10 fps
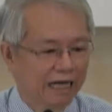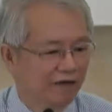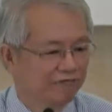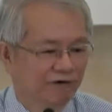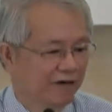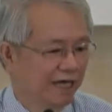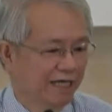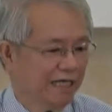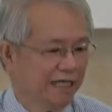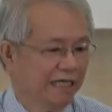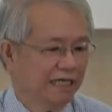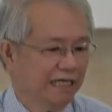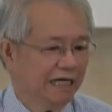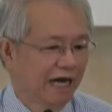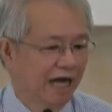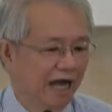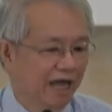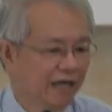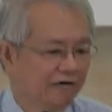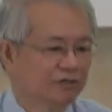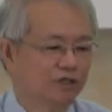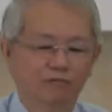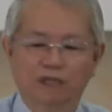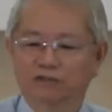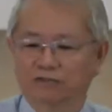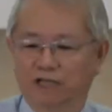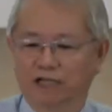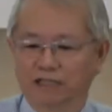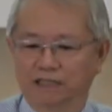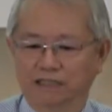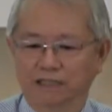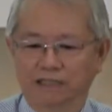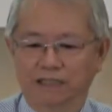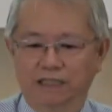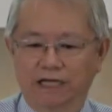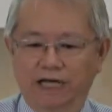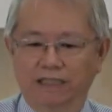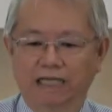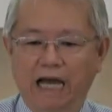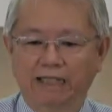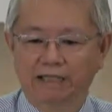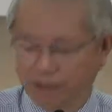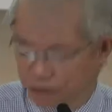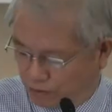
I felt like I have so much to learn and I need